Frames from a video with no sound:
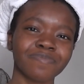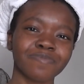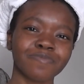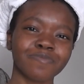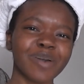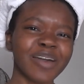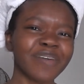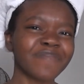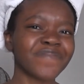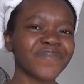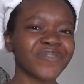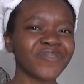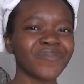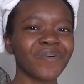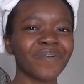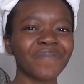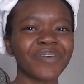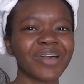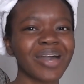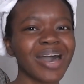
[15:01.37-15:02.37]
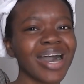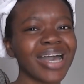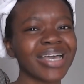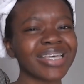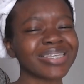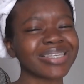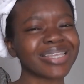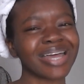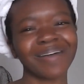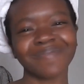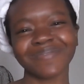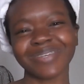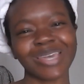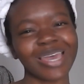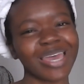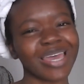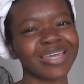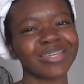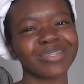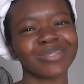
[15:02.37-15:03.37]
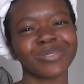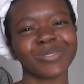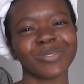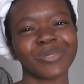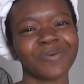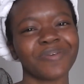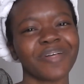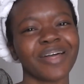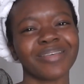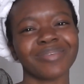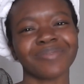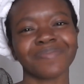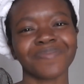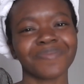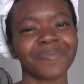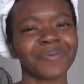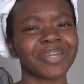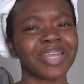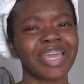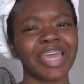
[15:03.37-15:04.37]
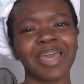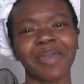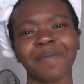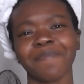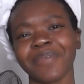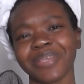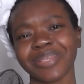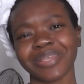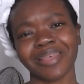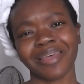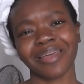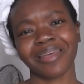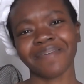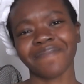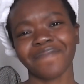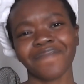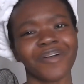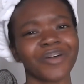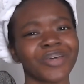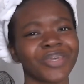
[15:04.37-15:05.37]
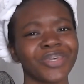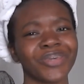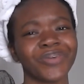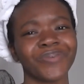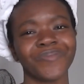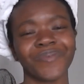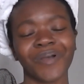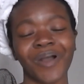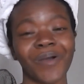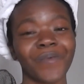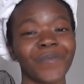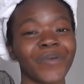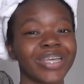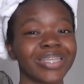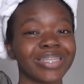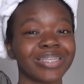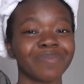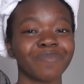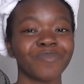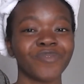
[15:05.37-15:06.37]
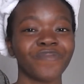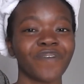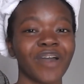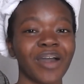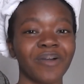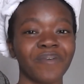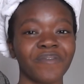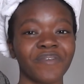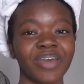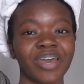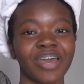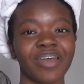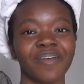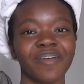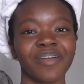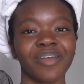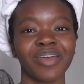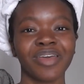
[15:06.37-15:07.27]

my view of the guy is now changed so that's all on him it's like fuck you can't wait to move out of here